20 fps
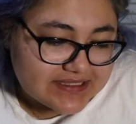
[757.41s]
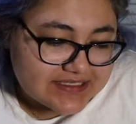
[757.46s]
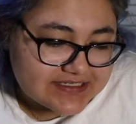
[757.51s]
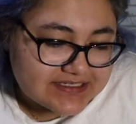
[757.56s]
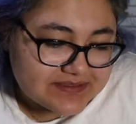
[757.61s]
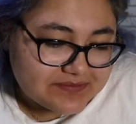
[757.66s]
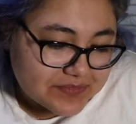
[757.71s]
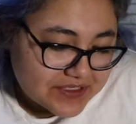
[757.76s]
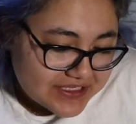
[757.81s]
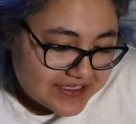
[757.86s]
This
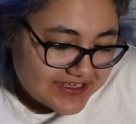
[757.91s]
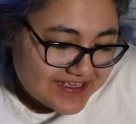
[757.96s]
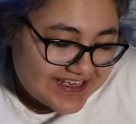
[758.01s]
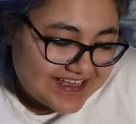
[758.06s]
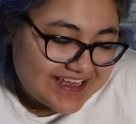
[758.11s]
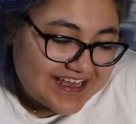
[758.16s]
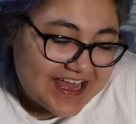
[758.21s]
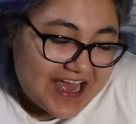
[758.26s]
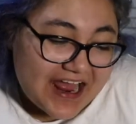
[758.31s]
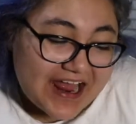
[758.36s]
is me.
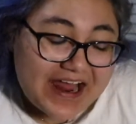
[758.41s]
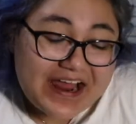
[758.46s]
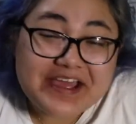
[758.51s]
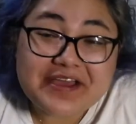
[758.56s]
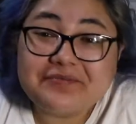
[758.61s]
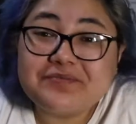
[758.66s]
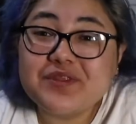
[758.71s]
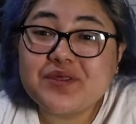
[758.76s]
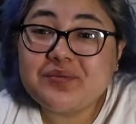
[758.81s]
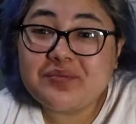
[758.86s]
I
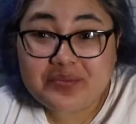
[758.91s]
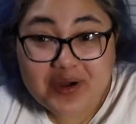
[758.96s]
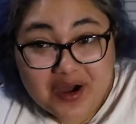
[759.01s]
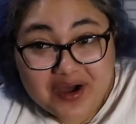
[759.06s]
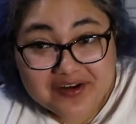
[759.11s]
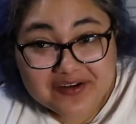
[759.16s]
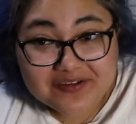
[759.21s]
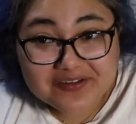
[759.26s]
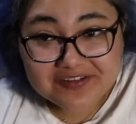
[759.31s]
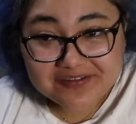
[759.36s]
am the
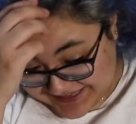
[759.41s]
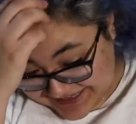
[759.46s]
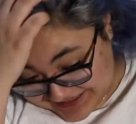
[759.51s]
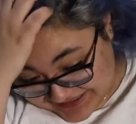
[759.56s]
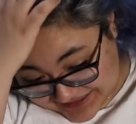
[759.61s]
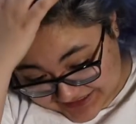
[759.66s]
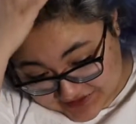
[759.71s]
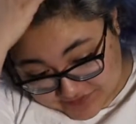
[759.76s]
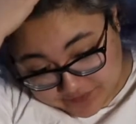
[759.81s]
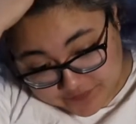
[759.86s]
model in
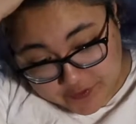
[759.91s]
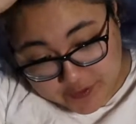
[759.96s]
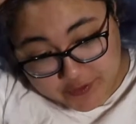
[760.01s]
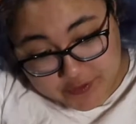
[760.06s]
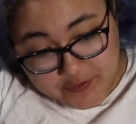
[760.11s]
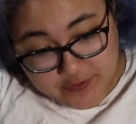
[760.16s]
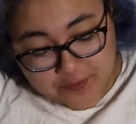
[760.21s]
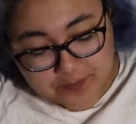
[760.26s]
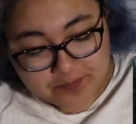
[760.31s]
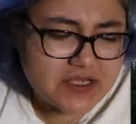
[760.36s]
this
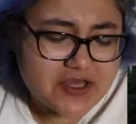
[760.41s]
photo.